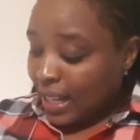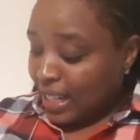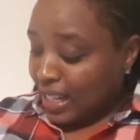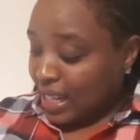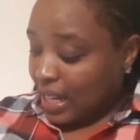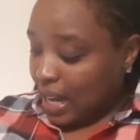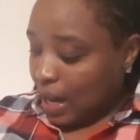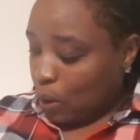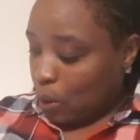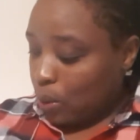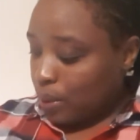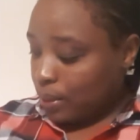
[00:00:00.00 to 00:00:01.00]

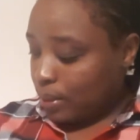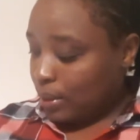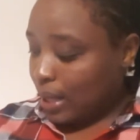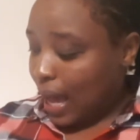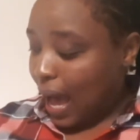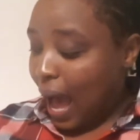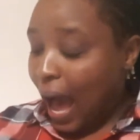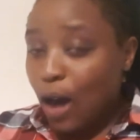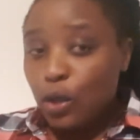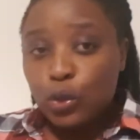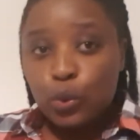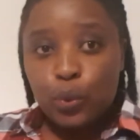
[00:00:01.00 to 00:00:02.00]
Now, how
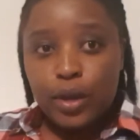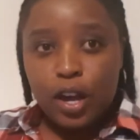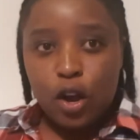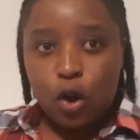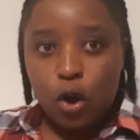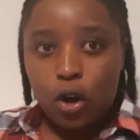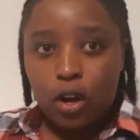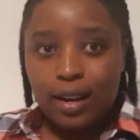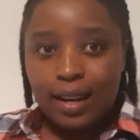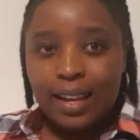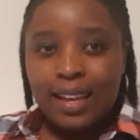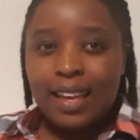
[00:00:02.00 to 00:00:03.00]
do we call
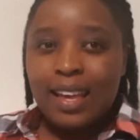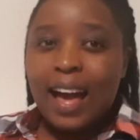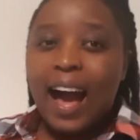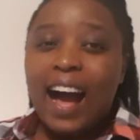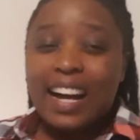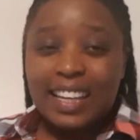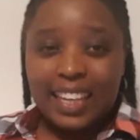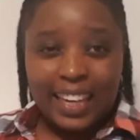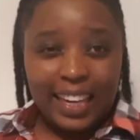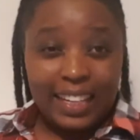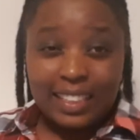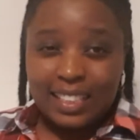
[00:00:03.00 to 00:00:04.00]
a
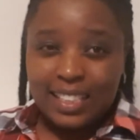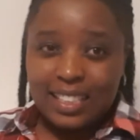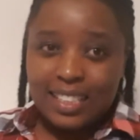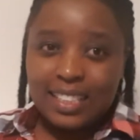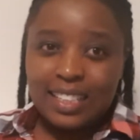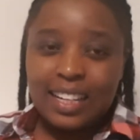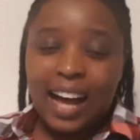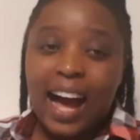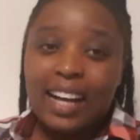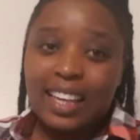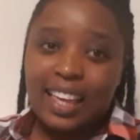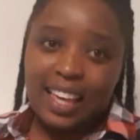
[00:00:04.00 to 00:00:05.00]
gate? A
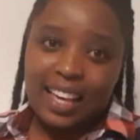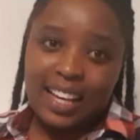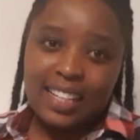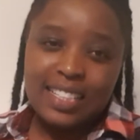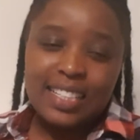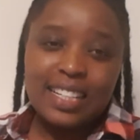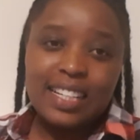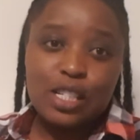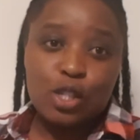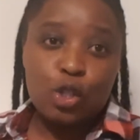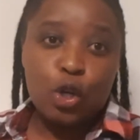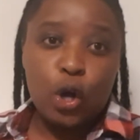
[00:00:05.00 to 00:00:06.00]
gate
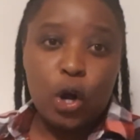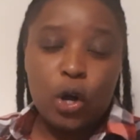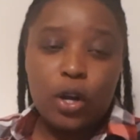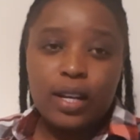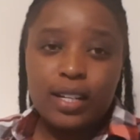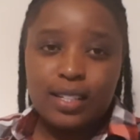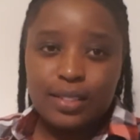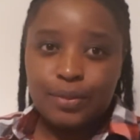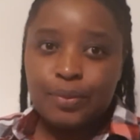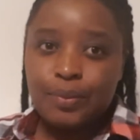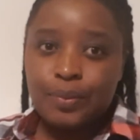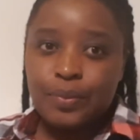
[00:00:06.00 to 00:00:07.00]
is called
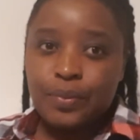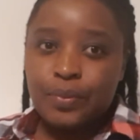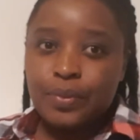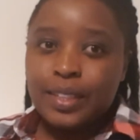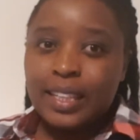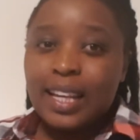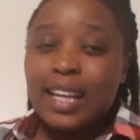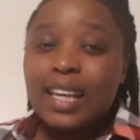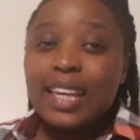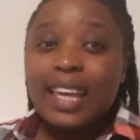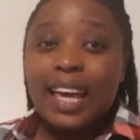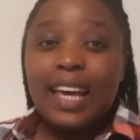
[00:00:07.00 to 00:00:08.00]

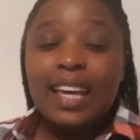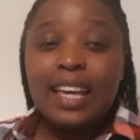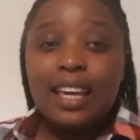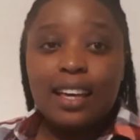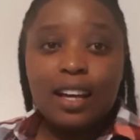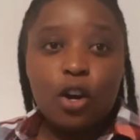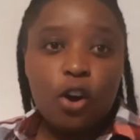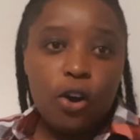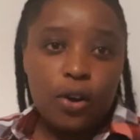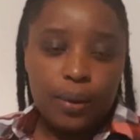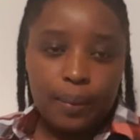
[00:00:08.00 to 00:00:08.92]
kehigo.